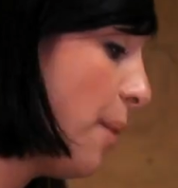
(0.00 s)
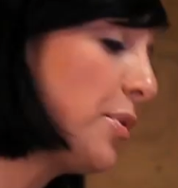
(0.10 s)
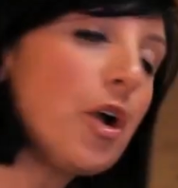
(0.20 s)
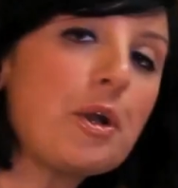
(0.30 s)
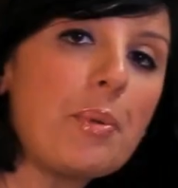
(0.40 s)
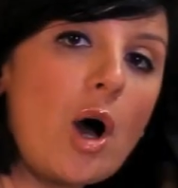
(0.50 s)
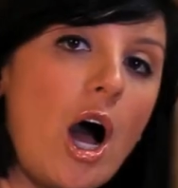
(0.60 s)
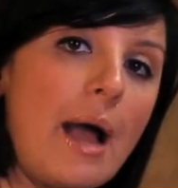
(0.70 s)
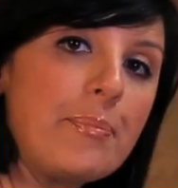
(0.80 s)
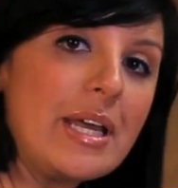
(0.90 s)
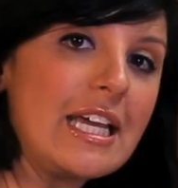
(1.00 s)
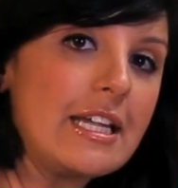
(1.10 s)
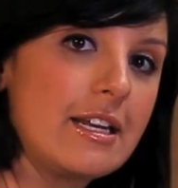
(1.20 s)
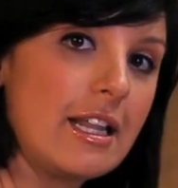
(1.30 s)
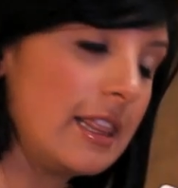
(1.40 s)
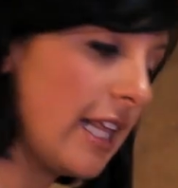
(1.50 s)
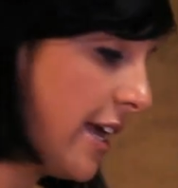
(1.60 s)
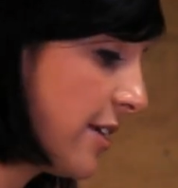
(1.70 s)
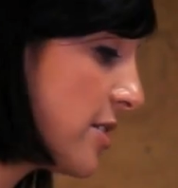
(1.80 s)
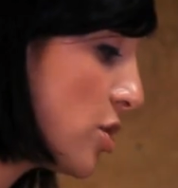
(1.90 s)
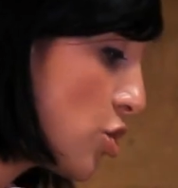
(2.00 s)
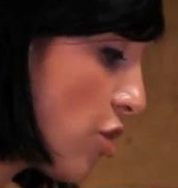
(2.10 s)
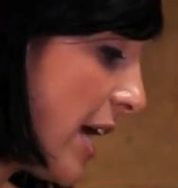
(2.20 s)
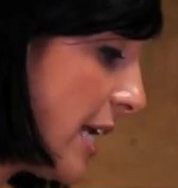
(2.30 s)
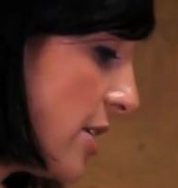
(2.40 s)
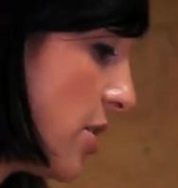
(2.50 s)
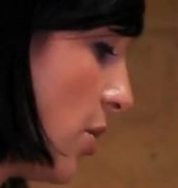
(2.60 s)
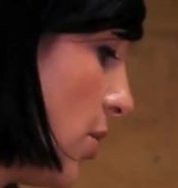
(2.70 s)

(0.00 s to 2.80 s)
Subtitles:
I'm going to pipe in length straight into the